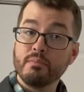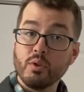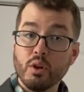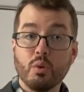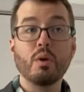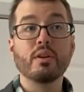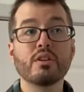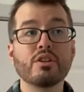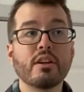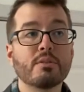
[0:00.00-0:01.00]
you're quoting
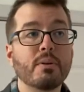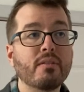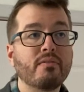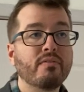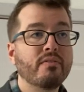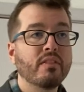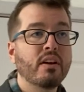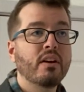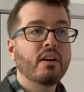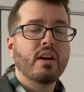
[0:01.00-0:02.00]
Shakespeare.
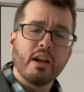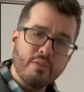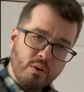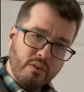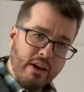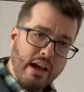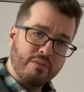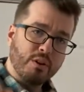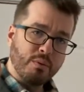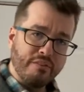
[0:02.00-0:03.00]
If you have
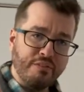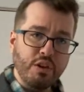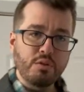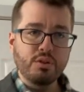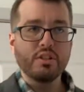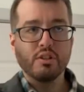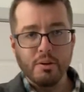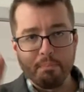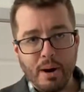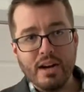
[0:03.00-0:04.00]
ever refused to
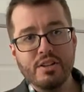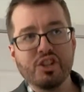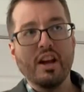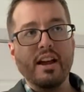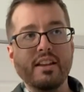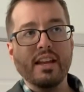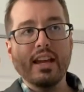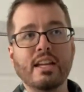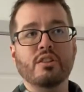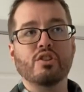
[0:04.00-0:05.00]
budge an
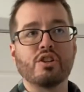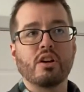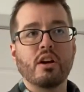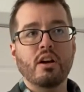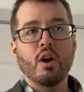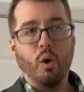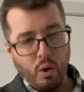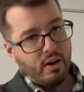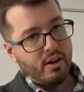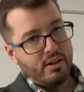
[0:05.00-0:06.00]
inch
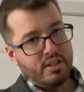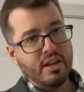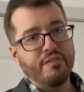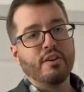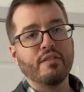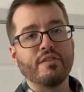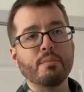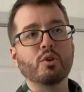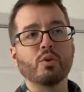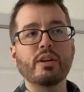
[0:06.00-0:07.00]
or suffered
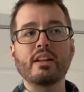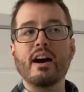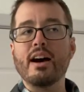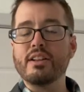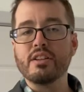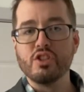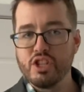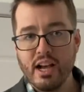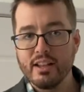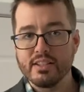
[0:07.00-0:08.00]
from green-eyed
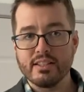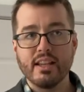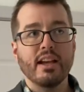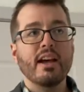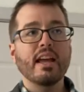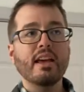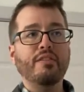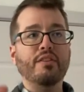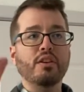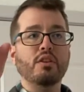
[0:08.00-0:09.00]
jealousy,
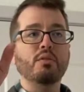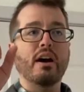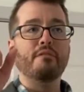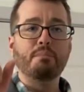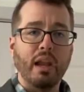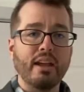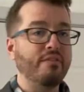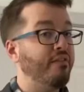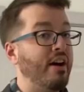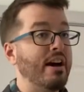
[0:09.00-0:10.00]
if you have
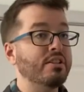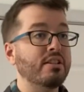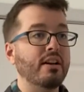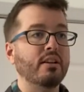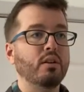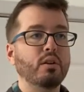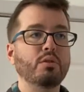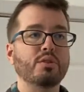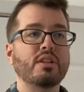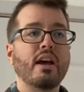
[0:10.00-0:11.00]
played fast and
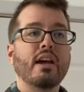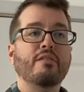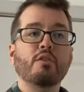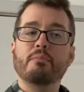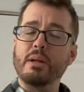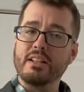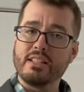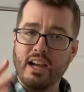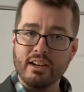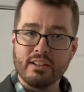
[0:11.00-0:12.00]
loose, if you have been
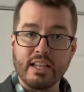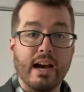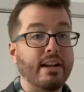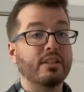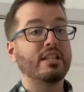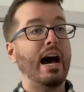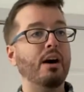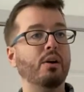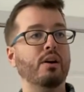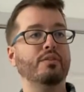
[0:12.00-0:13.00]
tongue-tied, a
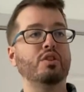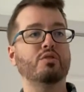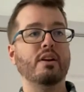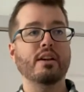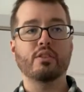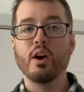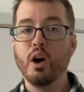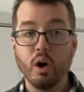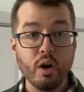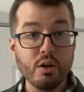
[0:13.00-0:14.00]
tower of strength,
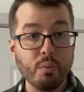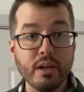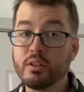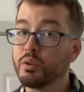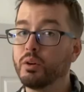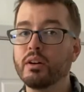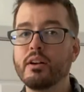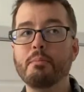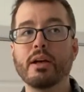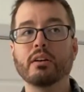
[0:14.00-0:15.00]
hoodwinked, or in
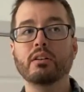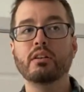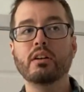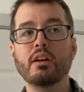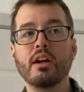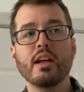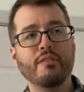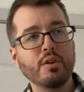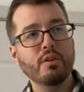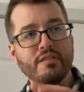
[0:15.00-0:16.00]
a pickle,
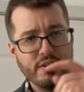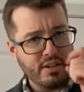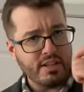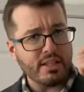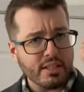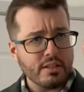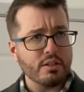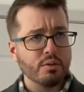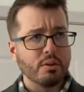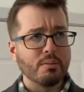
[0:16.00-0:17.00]
if you have knitted
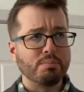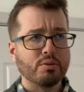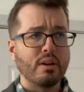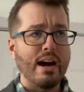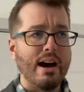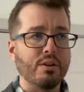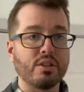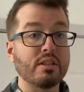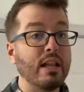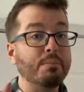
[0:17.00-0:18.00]
your brow,
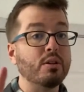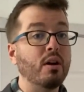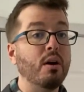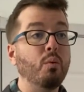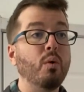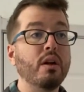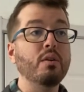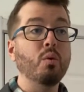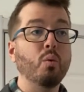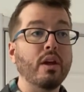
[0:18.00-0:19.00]
slept not
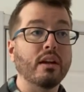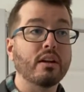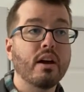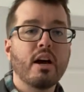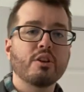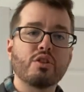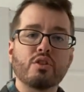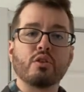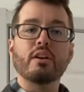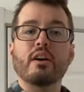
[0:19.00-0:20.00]
one wink,
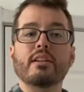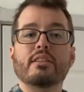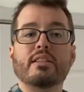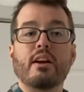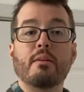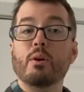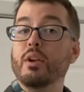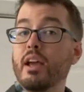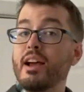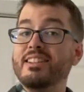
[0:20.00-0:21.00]
stood on
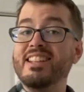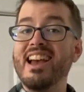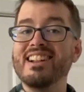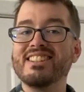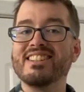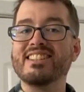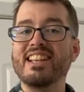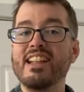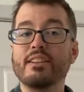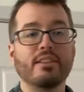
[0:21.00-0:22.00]
ceremony, danced
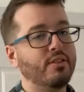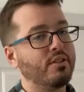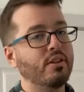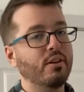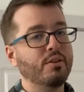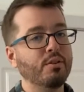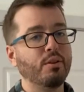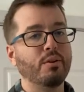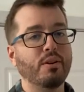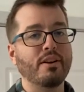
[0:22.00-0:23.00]
attendance on your
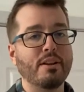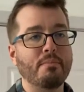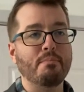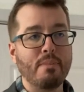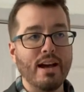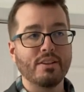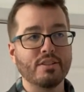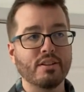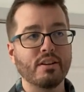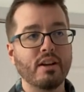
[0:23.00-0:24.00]
lord and
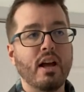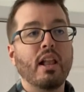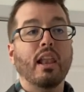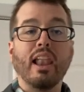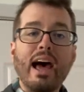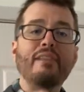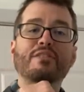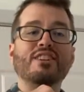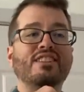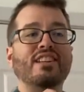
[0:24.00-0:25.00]
master,
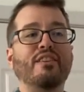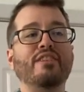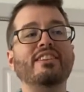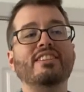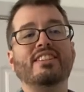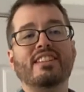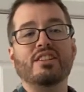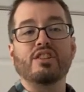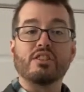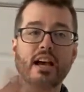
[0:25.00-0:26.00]
laughed yourself into
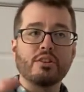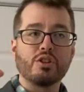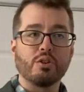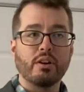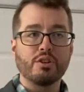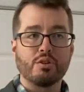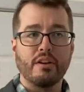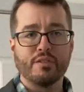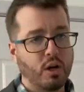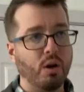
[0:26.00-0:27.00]
stitches, had short
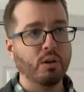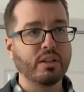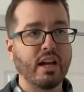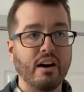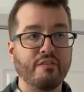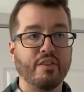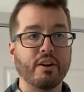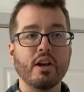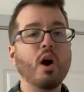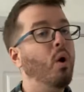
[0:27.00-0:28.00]
shrift, cold
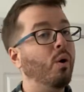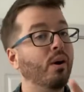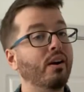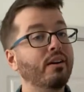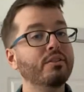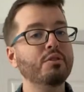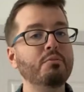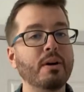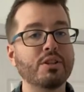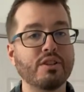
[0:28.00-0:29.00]
comfort, or too
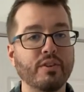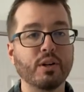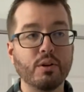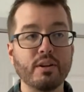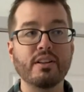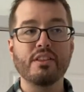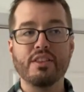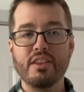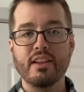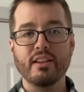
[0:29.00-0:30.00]
much of a good
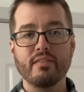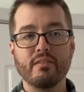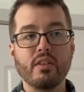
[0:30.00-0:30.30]
thing,